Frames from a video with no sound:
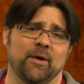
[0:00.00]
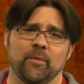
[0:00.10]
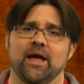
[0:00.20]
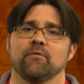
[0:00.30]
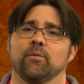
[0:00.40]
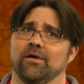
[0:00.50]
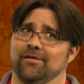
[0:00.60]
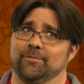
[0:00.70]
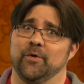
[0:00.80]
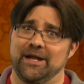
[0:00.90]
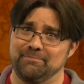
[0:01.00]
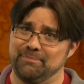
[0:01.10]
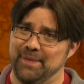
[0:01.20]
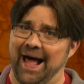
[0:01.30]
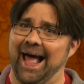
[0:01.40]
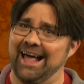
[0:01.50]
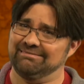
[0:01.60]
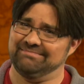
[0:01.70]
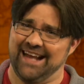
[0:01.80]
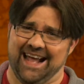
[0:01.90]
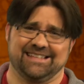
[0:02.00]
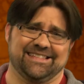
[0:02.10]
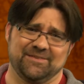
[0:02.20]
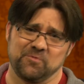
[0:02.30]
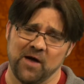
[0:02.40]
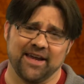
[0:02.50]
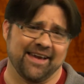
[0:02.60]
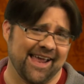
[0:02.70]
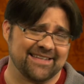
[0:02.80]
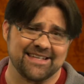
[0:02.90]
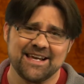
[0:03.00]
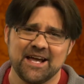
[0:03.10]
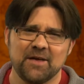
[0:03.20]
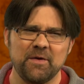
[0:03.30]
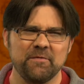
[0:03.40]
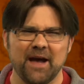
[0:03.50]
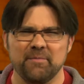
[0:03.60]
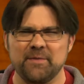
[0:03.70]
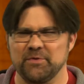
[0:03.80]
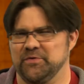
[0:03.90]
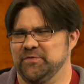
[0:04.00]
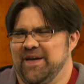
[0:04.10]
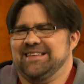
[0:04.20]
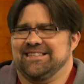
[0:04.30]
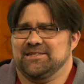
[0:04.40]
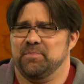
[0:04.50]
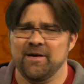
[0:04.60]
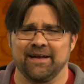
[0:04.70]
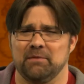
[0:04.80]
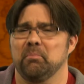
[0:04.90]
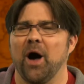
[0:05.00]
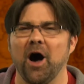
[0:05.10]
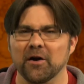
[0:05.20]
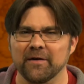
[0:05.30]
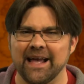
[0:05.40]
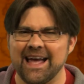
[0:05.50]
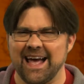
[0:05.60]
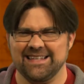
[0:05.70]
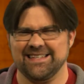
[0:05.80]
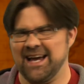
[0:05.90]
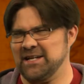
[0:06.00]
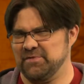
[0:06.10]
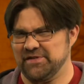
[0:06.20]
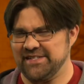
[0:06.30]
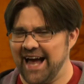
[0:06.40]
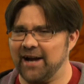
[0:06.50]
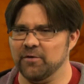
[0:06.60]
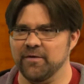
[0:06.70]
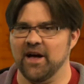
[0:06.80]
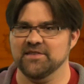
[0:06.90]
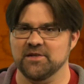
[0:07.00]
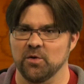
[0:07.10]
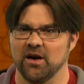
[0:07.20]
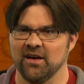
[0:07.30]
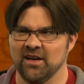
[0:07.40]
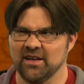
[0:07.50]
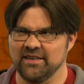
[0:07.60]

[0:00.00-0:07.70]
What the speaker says: I mean, we have pretty bad, nasty rednecks, and we've got people's faces appearing in pottery as signs for sacrifice to a